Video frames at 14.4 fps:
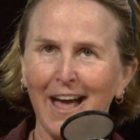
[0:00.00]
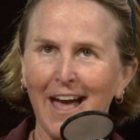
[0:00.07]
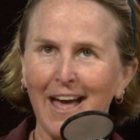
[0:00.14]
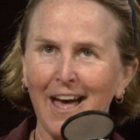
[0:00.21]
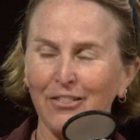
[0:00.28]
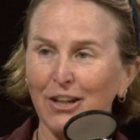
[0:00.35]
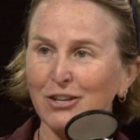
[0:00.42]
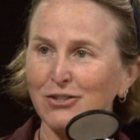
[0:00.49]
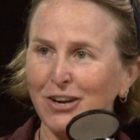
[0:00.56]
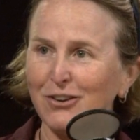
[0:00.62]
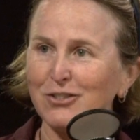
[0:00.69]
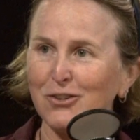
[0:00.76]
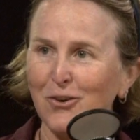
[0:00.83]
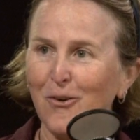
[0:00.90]
athletic
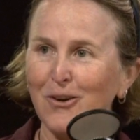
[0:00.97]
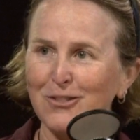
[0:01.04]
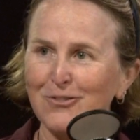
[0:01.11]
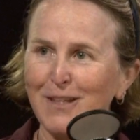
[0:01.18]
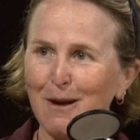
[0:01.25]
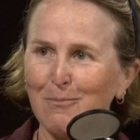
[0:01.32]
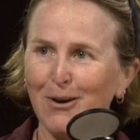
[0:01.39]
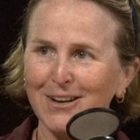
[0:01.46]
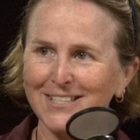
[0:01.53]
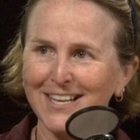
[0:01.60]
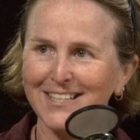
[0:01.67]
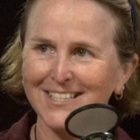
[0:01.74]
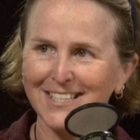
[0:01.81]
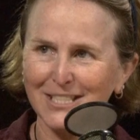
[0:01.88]
trainers are going through that
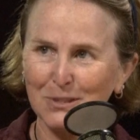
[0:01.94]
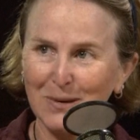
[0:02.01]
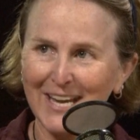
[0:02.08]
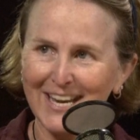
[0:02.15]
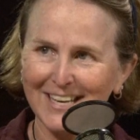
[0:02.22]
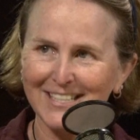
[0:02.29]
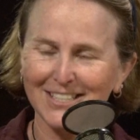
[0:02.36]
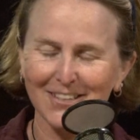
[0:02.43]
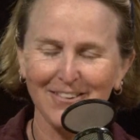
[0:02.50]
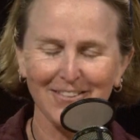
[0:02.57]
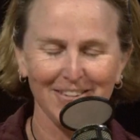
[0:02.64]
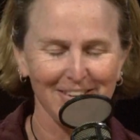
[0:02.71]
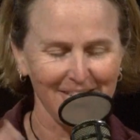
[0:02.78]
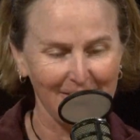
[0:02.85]
process this week, and
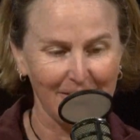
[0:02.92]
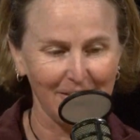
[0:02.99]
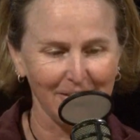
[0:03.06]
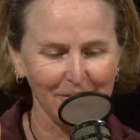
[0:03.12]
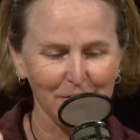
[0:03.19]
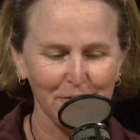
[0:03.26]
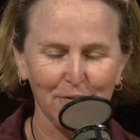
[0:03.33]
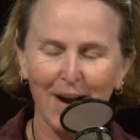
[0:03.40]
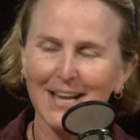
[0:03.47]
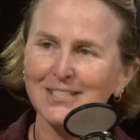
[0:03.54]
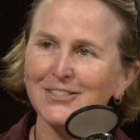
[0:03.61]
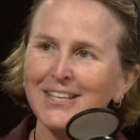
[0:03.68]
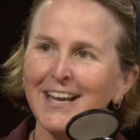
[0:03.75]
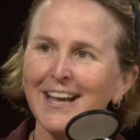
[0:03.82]
so they're all a little
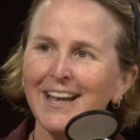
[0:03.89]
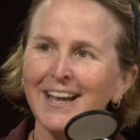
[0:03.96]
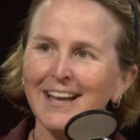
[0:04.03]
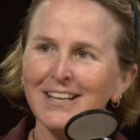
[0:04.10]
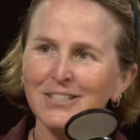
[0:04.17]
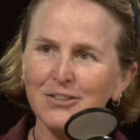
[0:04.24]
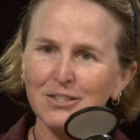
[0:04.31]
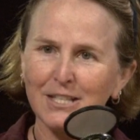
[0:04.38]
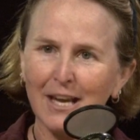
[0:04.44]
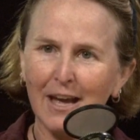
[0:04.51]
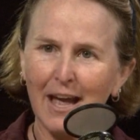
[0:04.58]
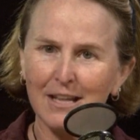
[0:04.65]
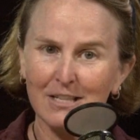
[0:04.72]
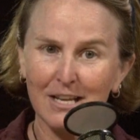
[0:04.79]
frazzled. So it's
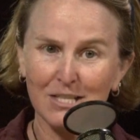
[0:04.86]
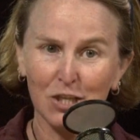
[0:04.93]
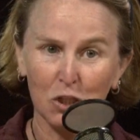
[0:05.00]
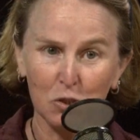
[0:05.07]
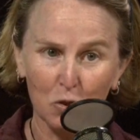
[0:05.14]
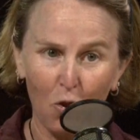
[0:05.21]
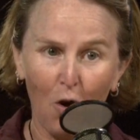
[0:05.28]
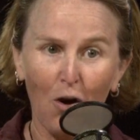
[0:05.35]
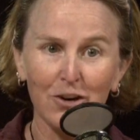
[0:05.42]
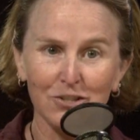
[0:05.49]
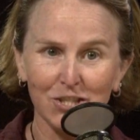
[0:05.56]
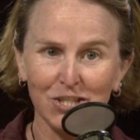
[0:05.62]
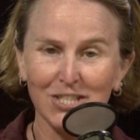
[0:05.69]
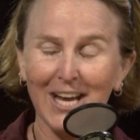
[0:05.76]
a
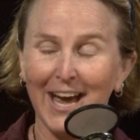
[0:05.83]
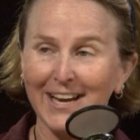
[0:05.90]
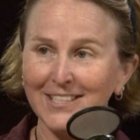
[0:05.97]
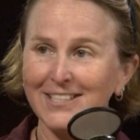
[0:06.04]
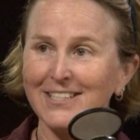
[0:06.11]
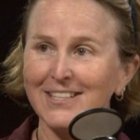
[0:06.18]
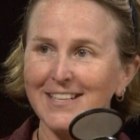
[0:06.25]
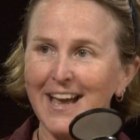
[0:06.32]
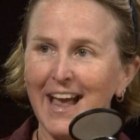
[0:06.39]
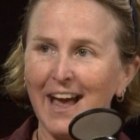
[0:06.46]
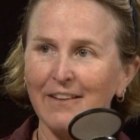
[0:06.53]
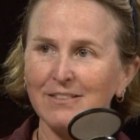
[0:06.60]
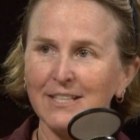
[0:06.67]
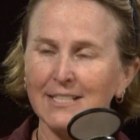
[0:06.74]
large test that they
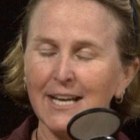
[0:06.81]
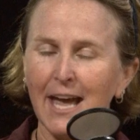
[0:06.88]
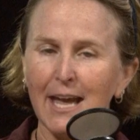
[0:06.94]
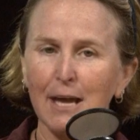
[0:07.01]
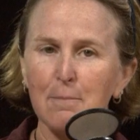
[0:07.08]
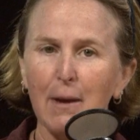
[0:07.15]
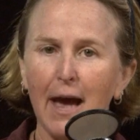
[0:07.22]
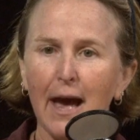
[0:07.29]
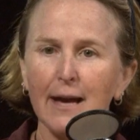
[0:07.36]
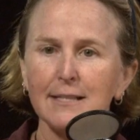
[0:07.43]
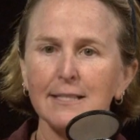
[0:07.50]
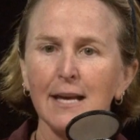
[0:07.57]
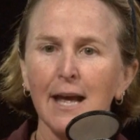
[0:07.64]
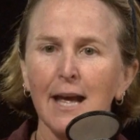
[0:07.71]
have to take and
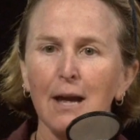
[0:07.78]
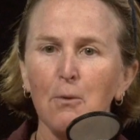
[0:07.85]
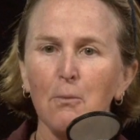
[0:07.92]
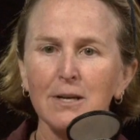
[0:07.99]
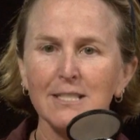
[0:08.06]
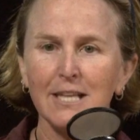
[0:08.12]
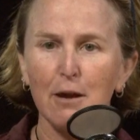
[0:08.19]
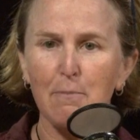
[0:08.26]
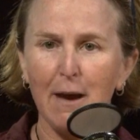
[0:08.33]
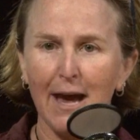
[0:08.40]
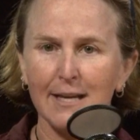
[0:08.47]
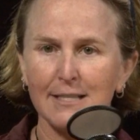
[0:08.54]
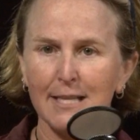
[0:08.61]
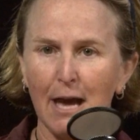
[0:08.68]
pass. Once they
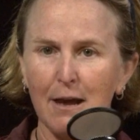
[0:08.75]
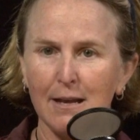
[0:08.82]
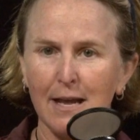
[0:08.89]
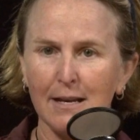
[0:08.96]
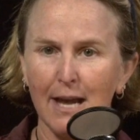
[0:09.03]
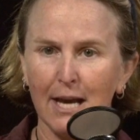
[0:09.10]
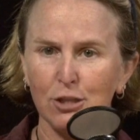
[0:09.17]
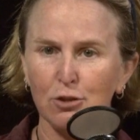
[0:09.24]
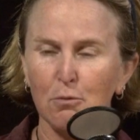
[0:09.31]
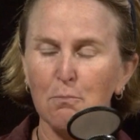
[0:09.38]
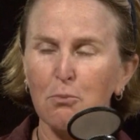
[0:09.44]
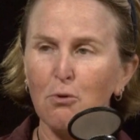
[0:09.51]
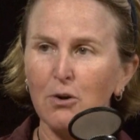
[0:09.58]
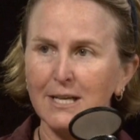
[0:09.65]
pass that national
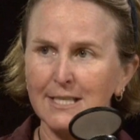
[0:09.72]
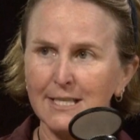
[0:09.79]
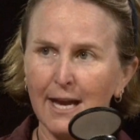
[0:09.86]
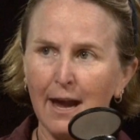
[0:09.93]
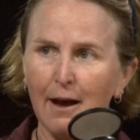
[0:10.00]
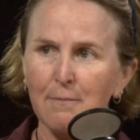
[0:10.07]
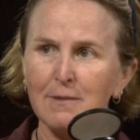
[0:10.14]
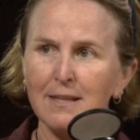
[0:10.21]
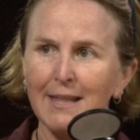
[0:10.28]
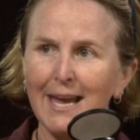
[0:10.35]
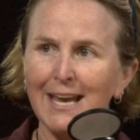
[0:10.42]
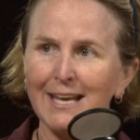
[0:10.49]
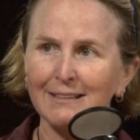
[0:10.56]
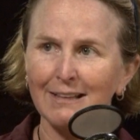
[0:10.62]
board exam, then
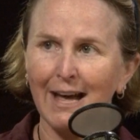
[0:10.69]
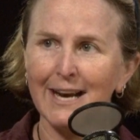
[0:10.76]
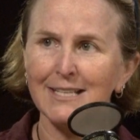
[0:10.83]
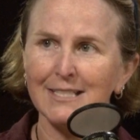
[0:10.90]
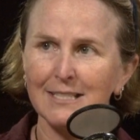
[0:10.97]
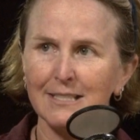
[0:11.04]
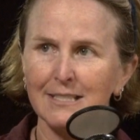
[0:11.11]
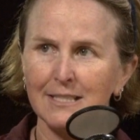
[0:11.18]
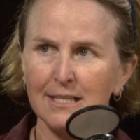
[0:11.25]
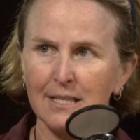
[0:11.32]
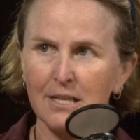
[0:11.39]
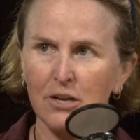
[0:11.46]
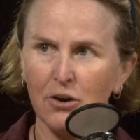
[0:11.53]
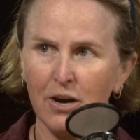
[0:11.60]
they get licensed
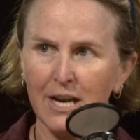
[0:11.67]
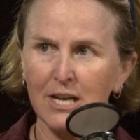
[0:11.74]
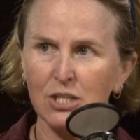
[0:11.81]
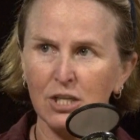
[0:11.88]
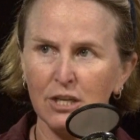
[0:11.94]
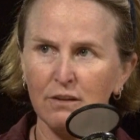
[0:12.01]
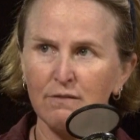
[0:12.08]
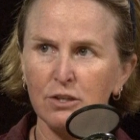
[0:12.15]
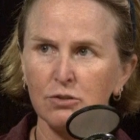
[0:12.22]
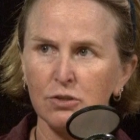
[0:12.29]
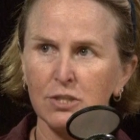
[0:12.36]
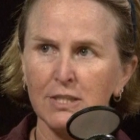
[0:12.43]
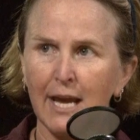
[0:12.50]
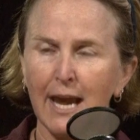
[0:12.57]
in their each
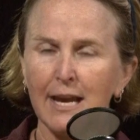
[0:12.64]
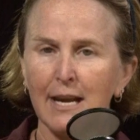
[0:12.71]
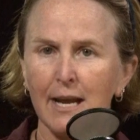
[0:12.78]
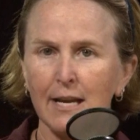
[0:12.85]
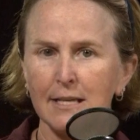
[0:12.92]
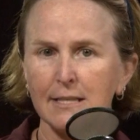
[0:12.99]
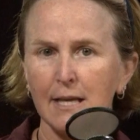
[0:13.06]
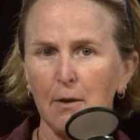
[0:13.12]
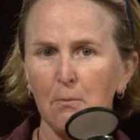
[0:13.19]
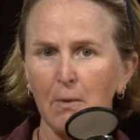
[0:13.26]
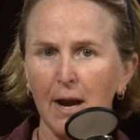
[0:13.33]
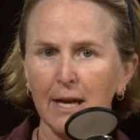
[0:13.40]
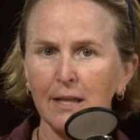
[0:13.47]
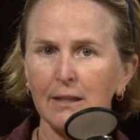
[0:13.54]
individual state, and it's a
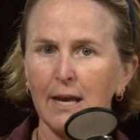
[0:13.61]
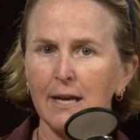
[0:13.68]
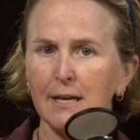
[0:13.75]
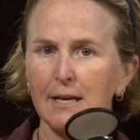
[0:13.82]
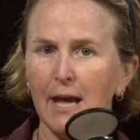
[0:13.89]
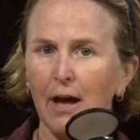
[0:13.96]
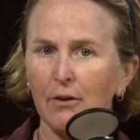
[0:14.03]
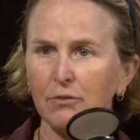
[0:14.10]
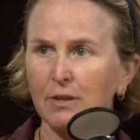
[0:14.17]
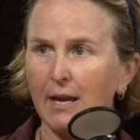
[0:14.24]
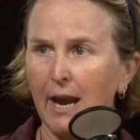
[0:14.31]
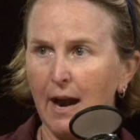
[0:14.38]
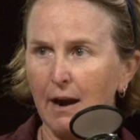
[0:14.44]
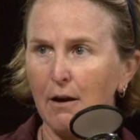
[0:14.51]
regulated
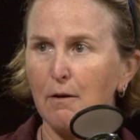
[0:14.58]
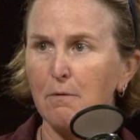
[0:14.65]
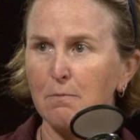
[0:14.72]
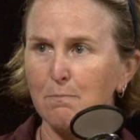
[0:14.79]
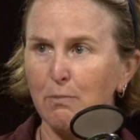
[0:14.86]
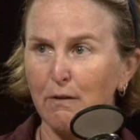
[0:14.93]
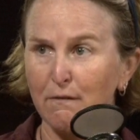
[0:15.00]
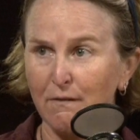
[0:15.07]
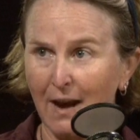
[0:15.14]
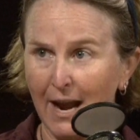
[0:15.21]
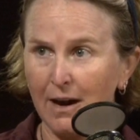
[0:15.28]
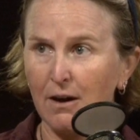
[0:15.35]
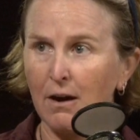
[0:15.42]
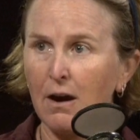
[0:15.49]
healthcare
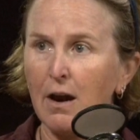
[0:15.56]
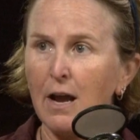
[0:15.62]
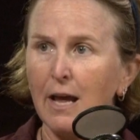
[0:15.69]
provider.